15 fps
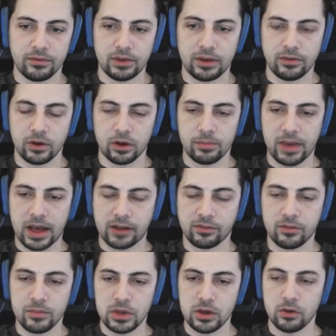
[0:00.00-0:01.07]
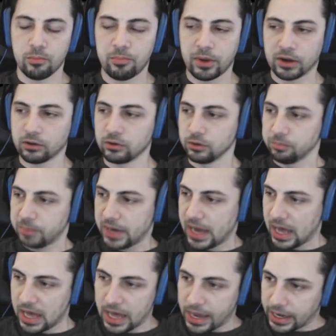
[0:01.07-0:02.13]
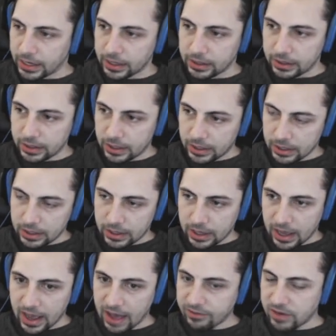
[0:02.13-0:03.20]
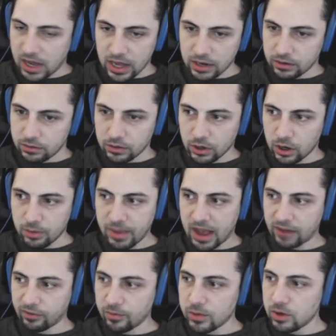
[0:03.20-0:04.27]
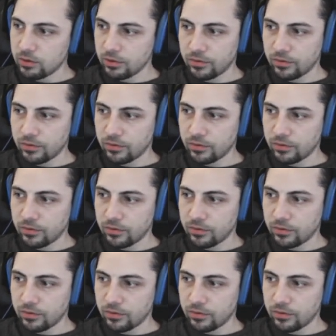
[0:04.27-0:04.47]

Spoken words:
I've heard back from you, but Group 9, I have not heard back from you.